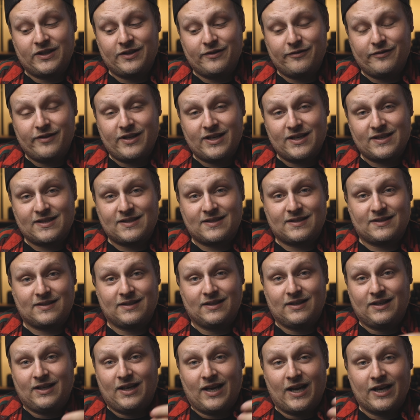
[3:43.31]
to do this.
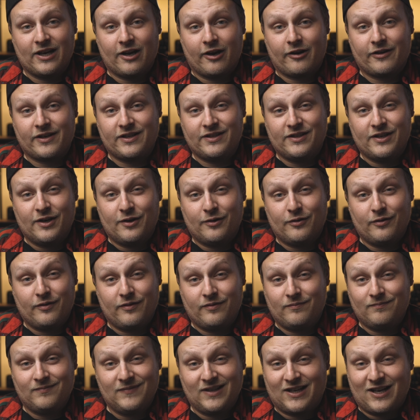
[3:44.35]
I already know
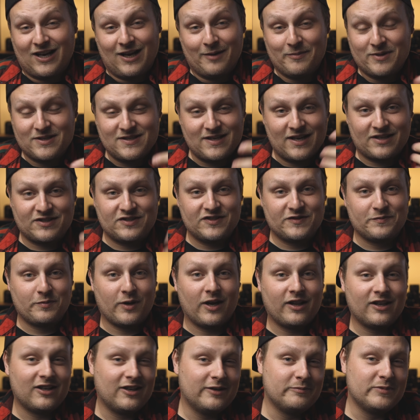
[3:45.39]
the comment section is
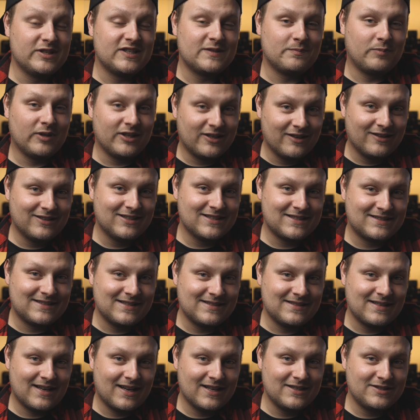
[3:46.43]
probably going to be split on this
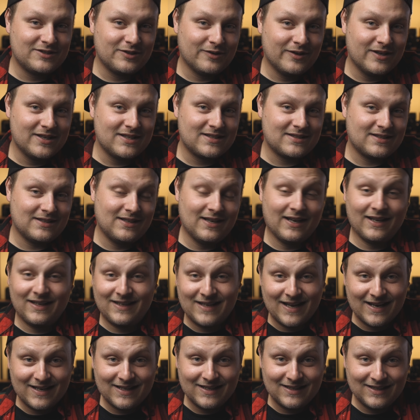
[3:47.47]
design choice, and I
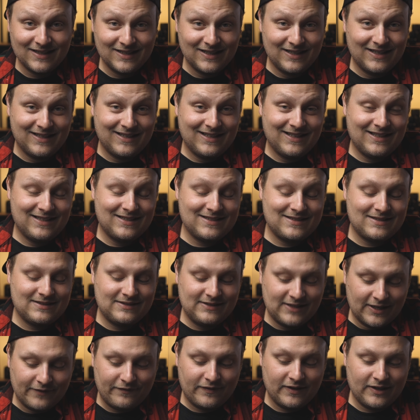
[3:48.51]
get it. It's
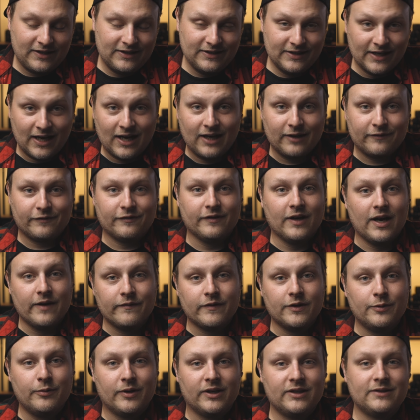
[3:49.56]
definitely not for
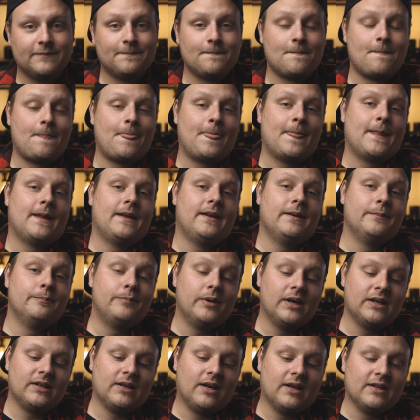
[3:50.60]
everyone.
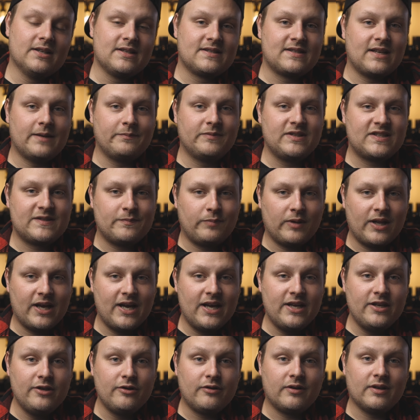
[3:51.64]
But on the sub
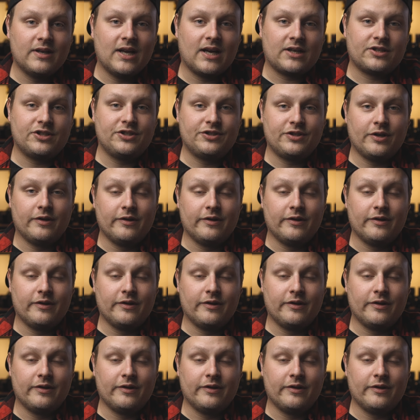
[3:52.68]
display, you can actually